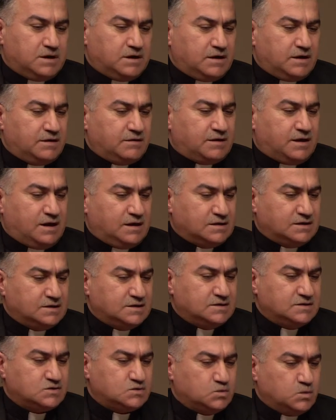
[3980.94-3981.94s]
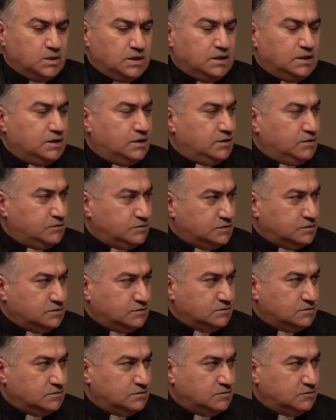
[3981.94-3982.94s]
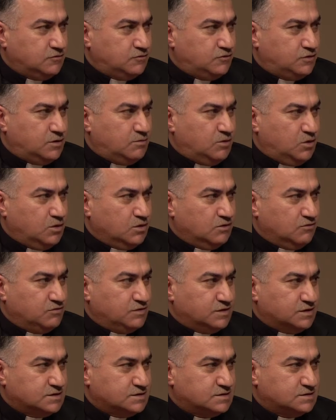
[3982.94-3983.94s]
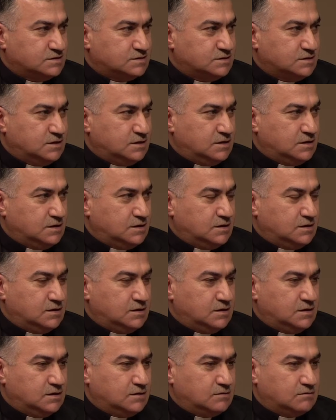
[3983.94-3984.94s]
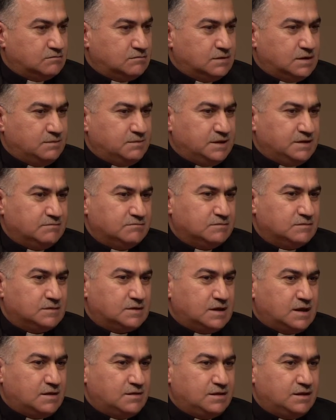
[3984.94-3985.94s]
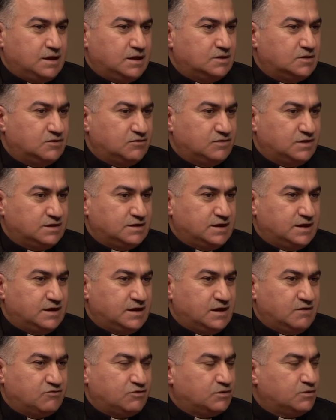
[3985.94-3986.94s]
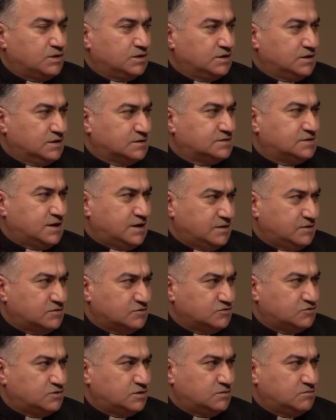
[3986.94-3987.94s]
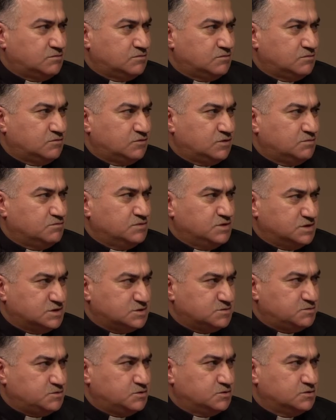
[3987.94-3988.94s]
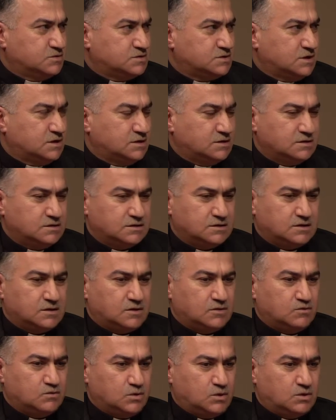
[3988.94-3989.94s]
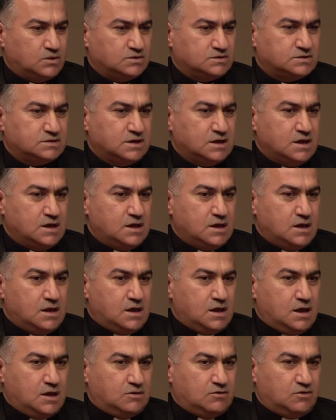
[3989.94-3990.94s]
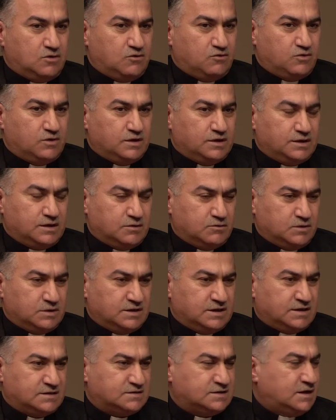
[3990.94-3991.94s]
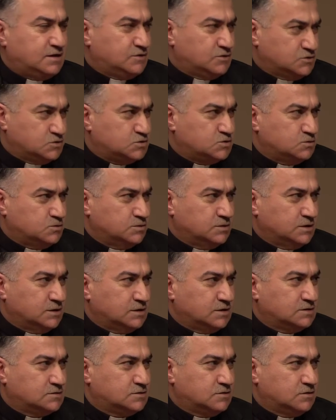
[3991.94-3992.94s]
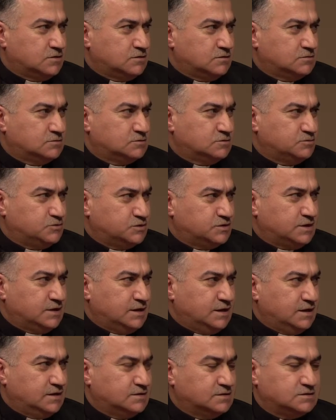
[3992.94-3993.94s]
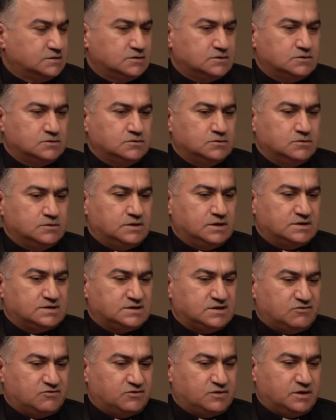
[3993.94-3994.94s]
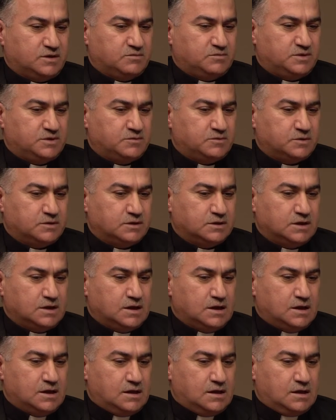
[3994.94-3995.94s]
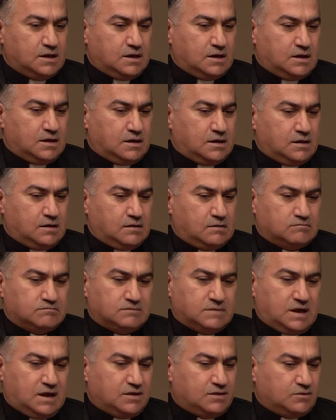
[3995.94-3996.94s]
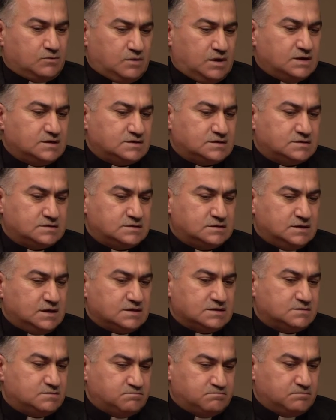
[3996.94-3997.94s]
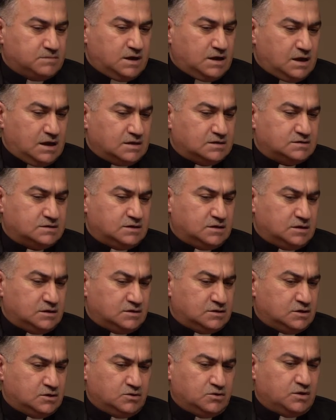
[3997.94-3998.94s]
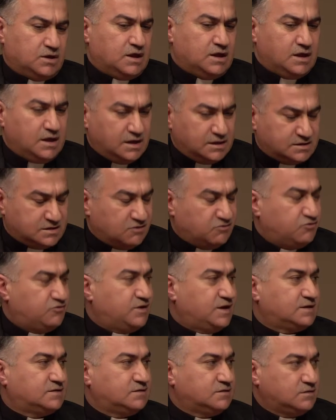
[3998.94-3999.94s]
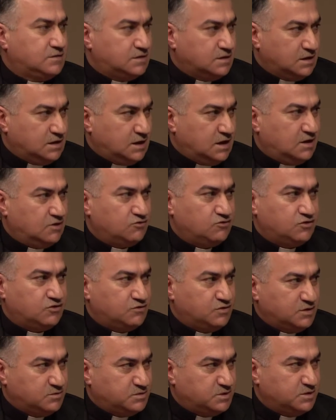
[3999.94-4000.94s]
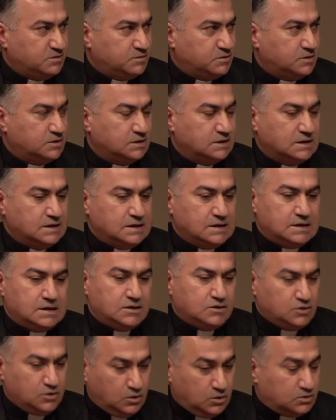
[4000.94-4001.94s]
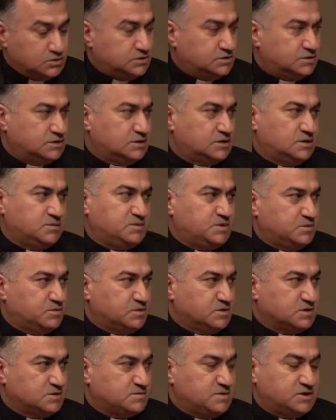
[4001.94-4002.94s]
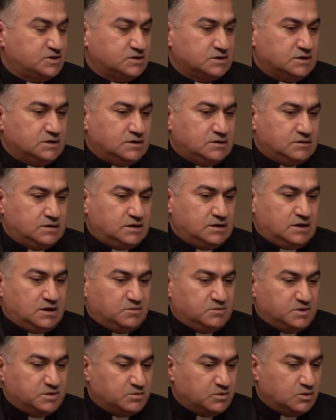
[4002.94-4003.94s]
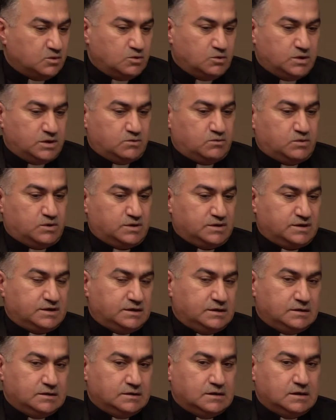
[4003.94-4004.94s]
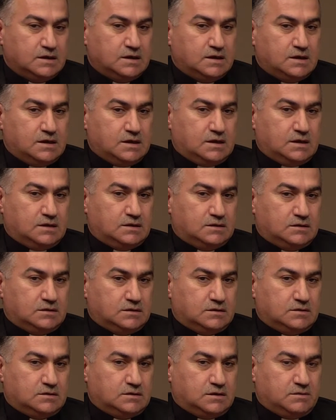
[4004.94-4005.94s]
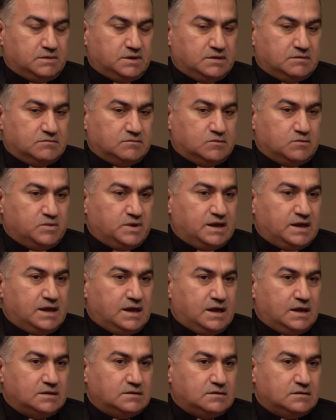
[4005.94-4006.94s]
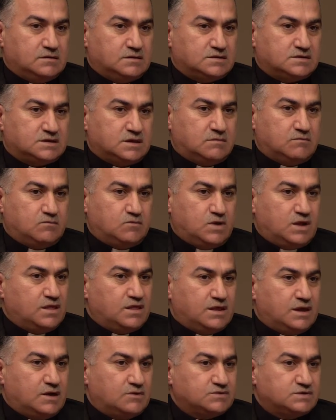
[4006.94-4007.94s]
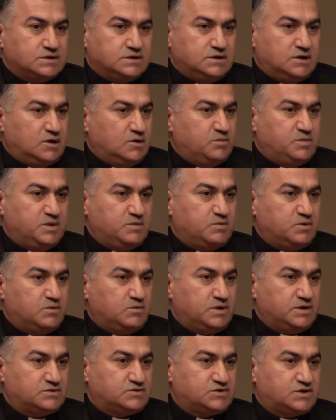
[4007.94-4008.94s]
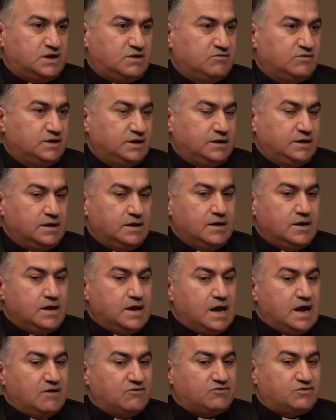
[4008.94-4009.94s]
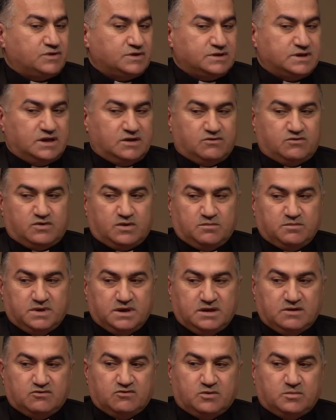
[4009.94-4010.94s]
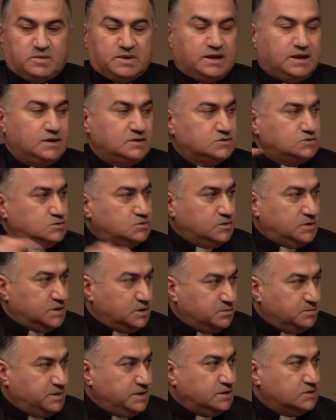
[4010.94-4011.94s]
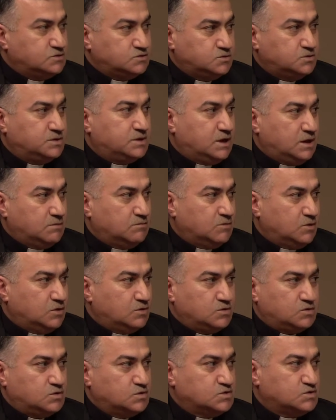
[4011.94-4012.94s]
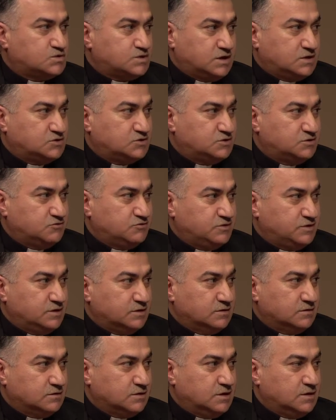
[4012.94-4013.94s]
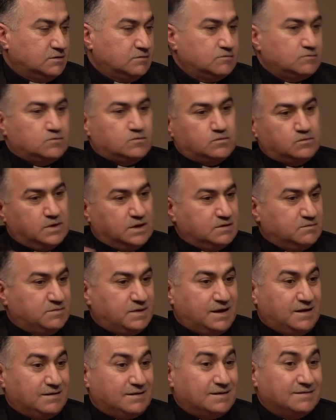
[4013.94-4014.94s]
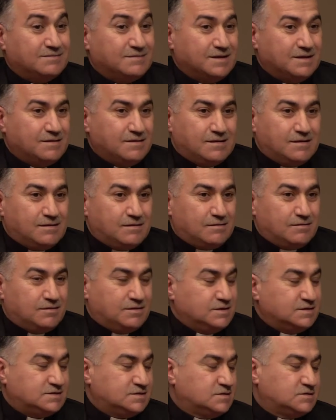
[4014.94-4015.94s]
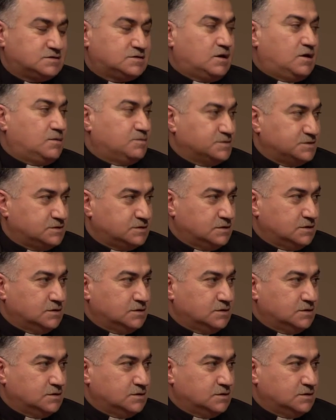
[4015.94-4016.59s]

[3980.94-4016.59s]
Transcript: Iraqis will learn from all of this. I mean, at the end of the day, everyone got tired from disputes and wars, and hopefully they would get tired soon. So to put an end to the suffering people. Otherwise, yes, I tell you, it affected the life of the people, the ordinary people, especially the young people who were working. And I mean, we had some 1,000 young people were traveling every day from Nineveh Plain to Erbil to come on construction field and went back, and this is stopped.